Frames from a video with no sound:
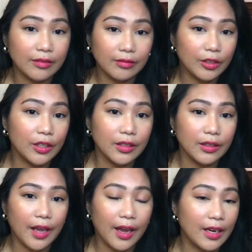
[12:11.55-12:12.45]
look
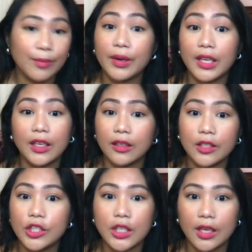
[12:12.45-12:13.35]
that anybody can
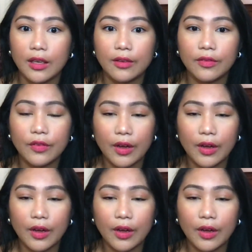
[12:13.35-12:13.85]
achieve.